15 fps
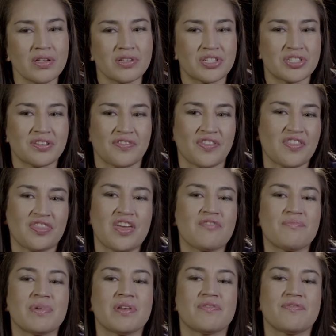just so that
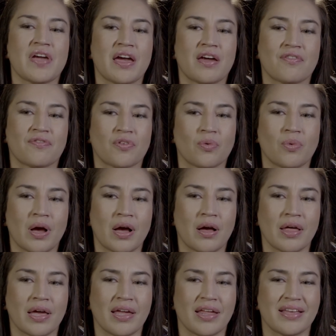they've been a fan for a
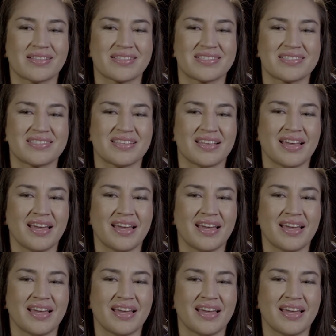while. It's